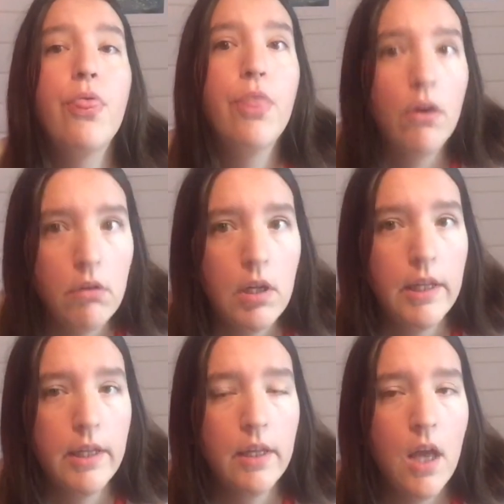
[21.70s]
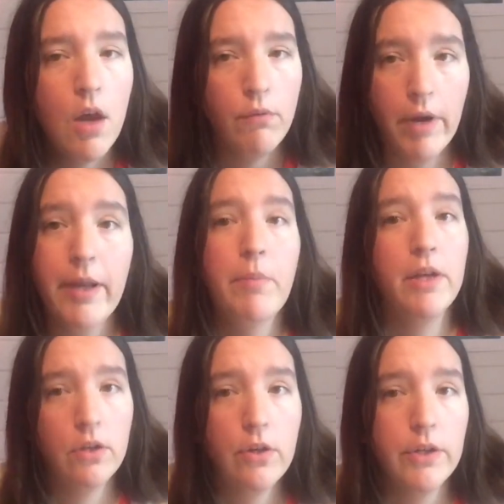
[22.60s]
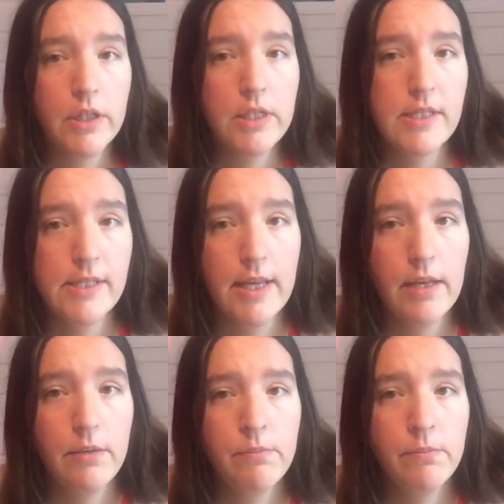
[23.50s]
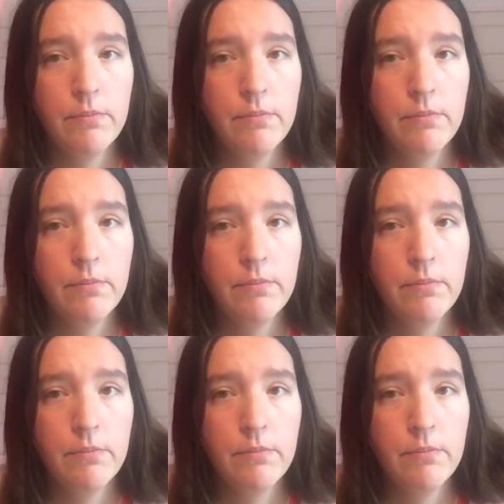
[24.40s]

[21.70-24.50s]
thoroughly recommend going to see it.